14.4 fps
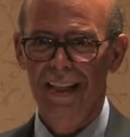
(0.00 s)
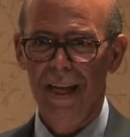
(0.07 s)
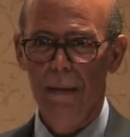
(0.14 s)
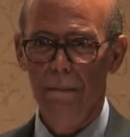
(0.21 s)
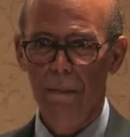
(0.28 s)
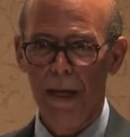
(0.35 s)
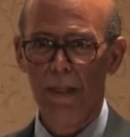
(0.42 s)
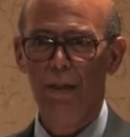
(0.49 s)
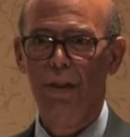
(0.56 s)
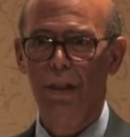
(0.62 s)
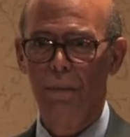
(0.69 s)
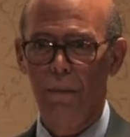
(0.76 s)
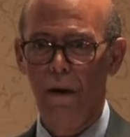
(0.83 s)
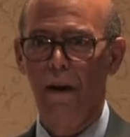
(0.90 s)
at
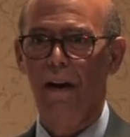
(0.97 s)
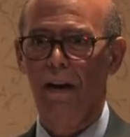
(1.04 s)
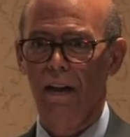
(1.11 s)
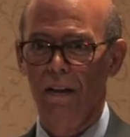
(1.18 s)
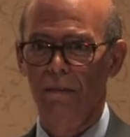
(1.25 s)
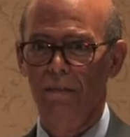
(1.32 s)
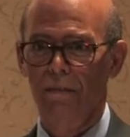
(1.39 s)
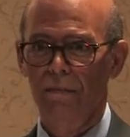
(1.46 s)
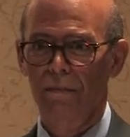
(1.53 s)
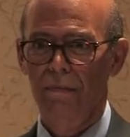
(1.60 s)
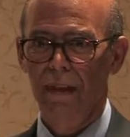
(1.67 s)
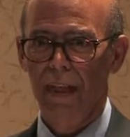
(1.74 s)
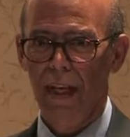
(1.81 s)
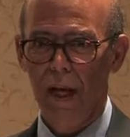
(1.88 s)
Bletchley Park
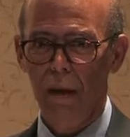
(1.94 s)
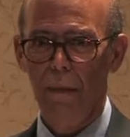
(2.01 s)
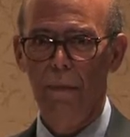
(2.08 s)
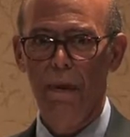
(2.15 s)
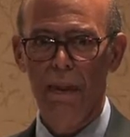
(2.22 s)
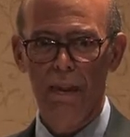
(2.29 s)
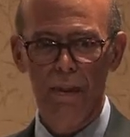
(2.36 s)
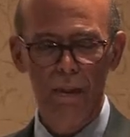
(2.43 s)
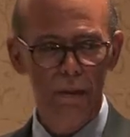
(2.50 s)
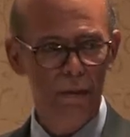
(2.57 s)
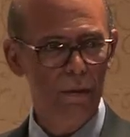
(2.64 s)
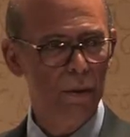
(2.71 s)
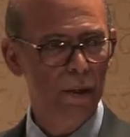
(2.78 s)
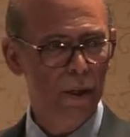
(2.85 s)
helping to
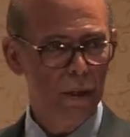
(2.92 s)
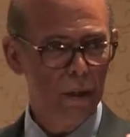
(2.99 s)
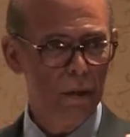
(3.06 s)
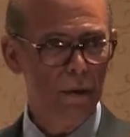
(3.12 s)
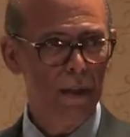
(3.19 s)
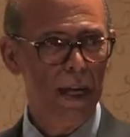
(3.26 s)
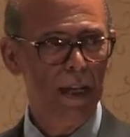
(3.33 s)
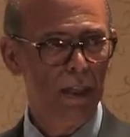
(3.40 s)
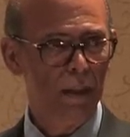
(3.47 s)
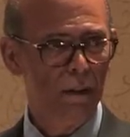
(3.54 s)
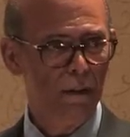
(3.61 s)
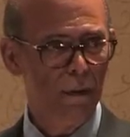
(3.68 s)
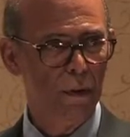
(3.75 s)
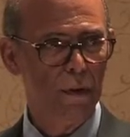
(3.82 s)
create
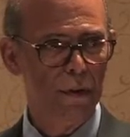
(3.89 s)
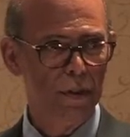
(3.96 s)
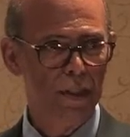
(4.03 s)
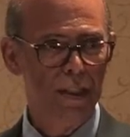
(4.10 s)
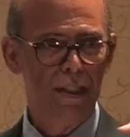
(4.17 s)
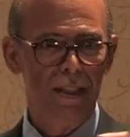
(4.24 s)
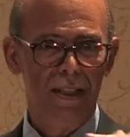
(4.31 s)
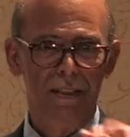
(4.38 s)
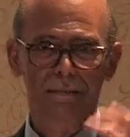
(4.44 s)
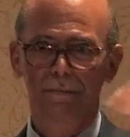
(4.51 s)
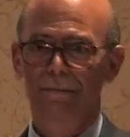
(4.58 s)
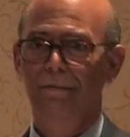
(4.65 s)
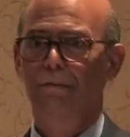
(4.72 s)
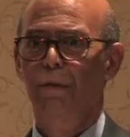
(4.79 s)
the first,
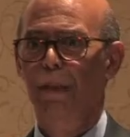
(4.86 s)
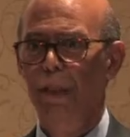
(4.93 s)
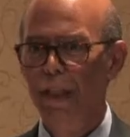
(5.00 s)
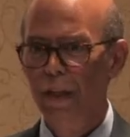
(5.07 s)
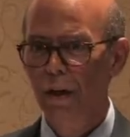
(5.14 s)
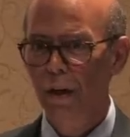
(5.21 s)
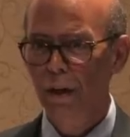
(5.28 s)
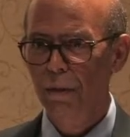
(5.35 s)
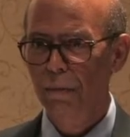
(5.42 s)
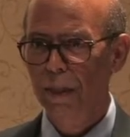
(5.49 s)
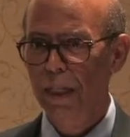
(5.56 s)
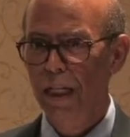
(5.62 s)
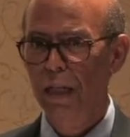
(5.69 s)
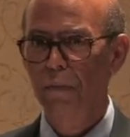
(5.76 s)
what do they call them,
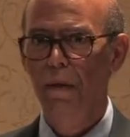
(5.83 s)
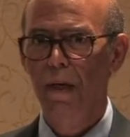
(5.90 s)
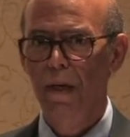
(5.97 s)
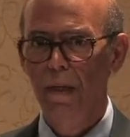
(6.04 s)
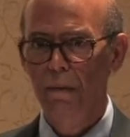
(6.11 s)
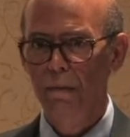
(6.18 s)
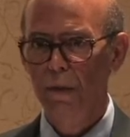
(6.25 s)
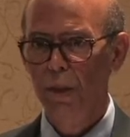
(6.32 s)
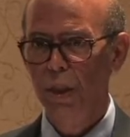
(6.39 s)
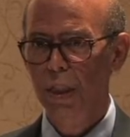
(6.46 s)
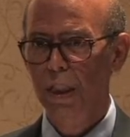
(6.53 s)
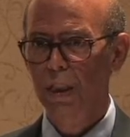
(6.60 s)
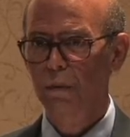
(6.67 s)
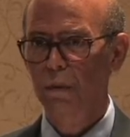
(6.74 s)
Enigma
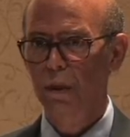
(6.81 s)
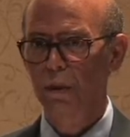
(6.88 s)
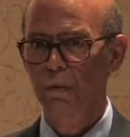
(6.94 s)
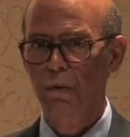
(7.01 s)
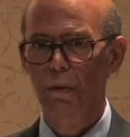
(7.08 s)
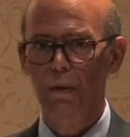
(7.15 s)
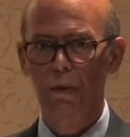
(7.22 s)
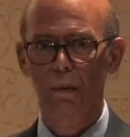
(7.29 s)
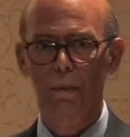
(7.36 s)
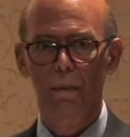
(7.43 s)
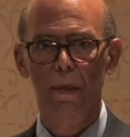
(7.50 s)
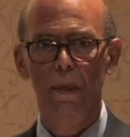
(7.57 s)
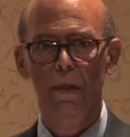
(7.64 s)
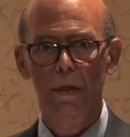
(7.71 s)
machines, which were the
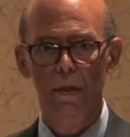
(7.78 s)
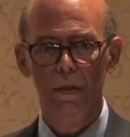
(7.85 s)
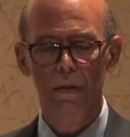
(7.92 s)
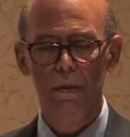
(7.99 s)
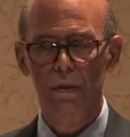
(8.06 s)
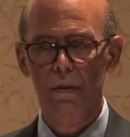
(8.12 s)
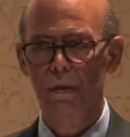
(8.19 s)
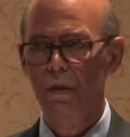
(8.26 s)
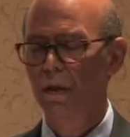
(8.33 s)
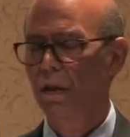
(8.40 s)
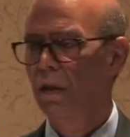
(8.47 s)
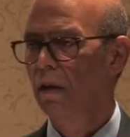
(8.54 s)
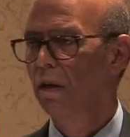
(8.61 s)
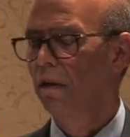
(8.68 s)
precursors
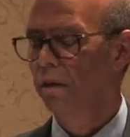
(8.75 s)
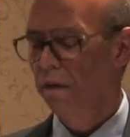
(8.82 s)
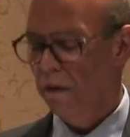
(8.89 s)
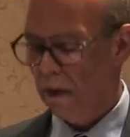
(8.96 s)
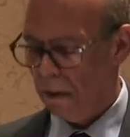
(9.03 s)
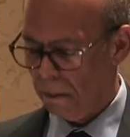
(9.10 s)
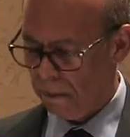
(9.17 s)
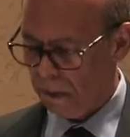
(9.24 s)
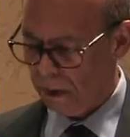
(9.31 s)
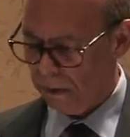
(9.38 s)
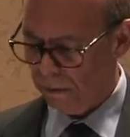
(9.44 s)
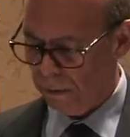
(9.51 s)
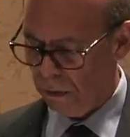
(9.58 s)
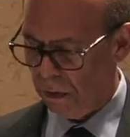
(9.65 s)
from, uh,
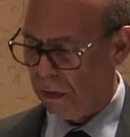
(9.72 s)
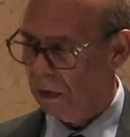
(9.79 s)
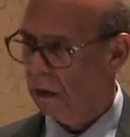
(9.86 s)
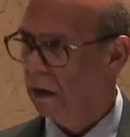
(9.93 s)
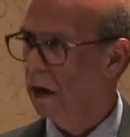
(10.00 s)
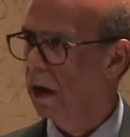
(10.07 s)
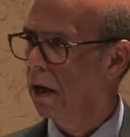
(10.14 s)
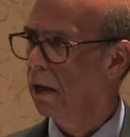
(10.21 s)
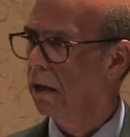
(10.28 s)
for uh,